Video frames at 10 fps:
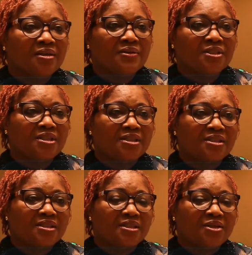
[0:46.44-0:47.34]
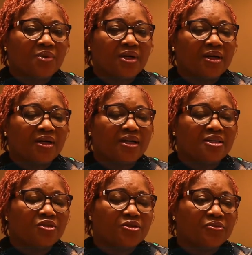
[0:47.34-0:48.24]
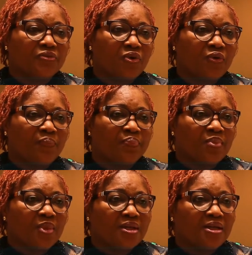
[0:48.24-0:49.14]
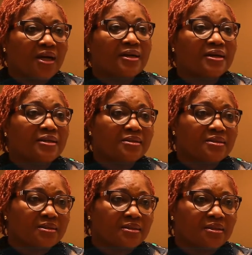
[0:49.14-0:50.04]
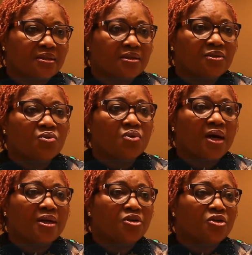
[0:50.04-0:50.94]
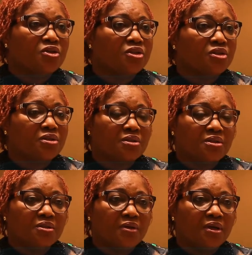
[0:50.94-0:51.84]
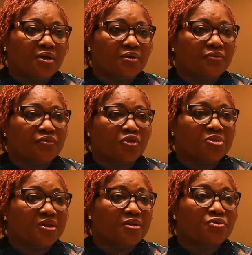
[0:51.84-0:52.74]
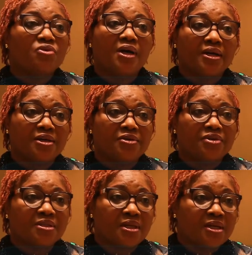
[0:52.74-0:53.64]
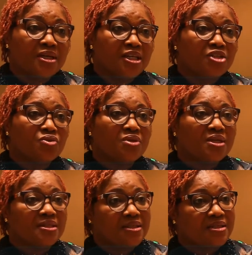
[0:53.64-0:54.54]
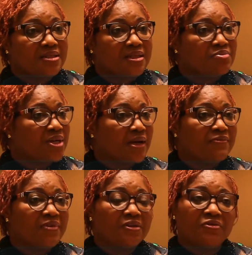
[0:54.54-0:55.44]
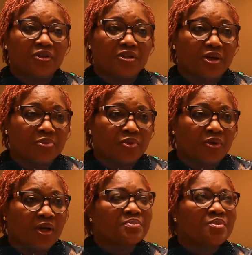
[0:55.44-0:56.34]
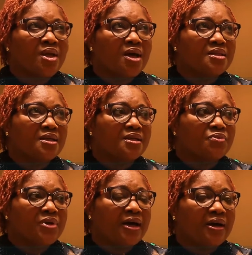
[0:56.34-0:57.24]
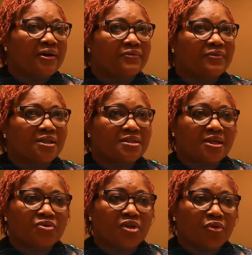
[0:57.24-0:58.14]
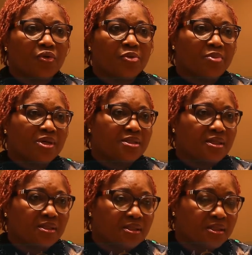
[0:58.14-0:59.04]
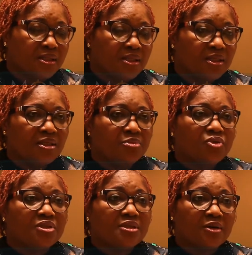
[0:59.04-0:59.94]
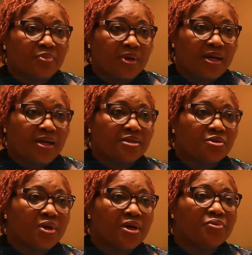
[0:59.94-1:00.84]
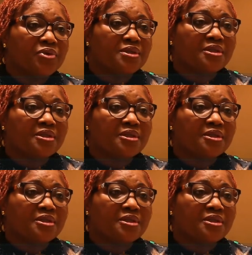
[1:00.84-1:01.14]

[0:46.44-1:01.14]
which is the one catering for young girls who are lured from the rural areas into the cities and become very vulnerable. And then we have salon equipment and beauty supplies, where we